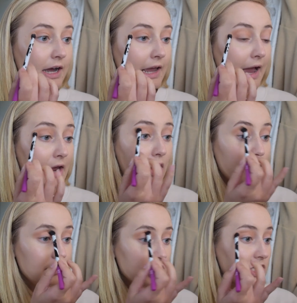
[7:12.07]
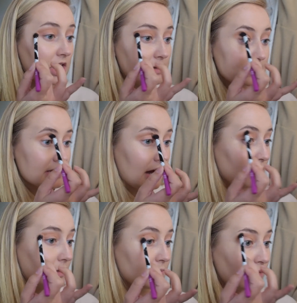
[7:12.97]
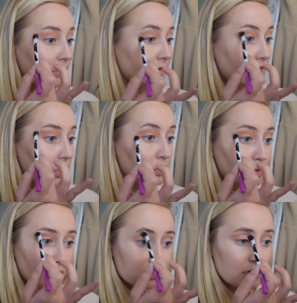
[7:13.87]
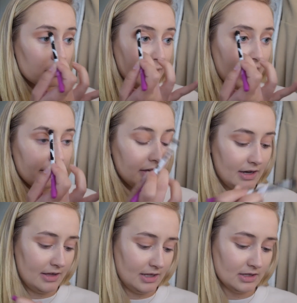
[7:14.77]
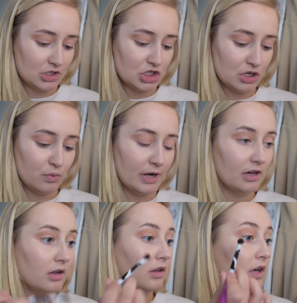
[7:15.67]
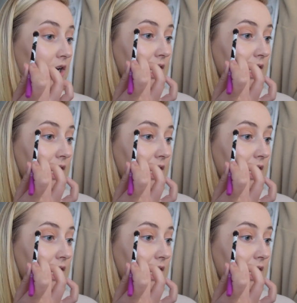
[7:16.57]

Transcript: I hope that she comes out with more of like a cool tone palette. I think that she will.